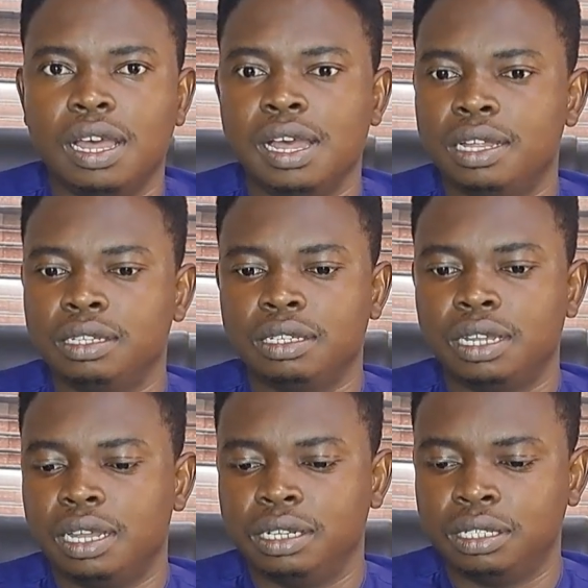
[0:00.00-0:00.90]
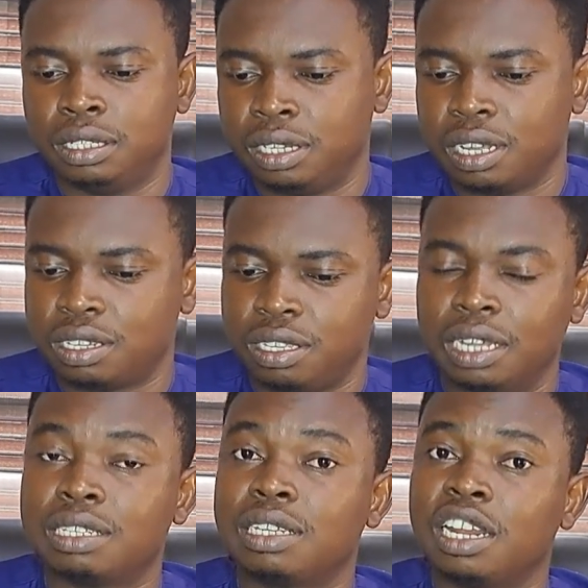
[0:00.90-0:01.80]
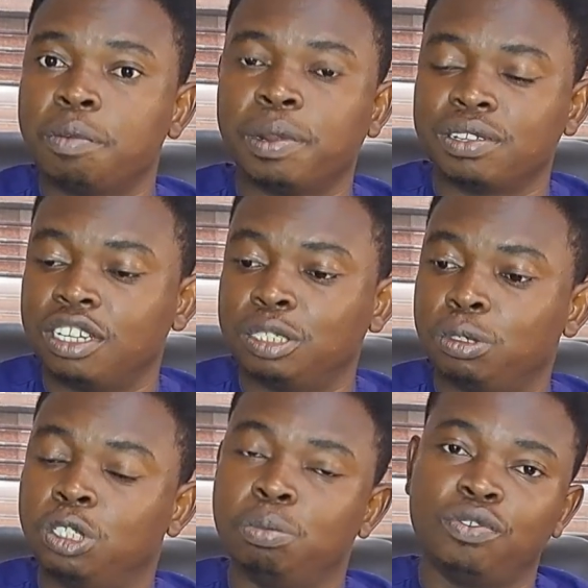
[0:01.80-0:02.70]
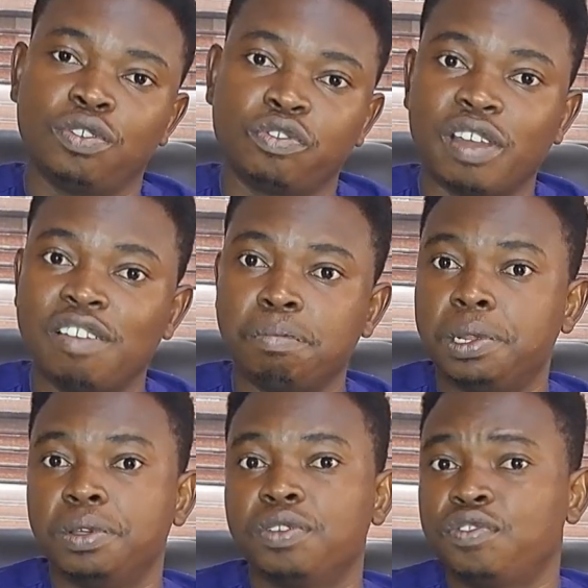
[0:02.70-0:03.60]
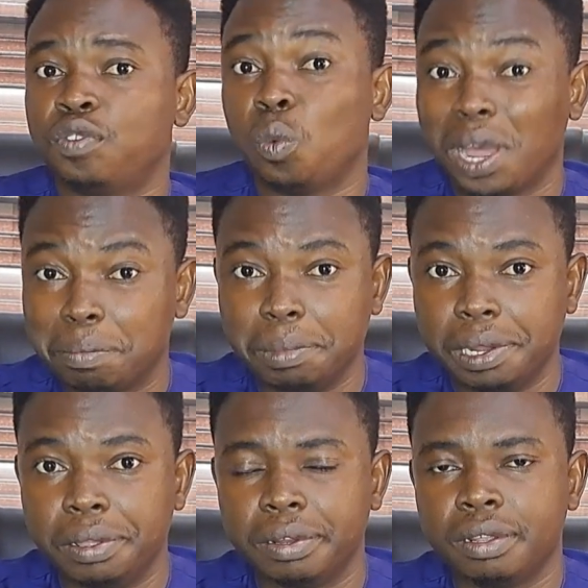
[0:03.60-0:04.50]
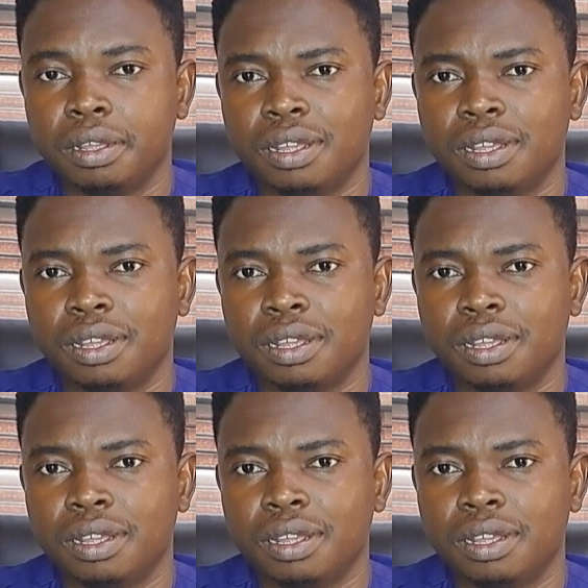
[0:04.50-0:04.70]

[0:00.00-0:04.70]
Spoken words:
and they are selling a property that's supposed to be for 5 million for 1 million.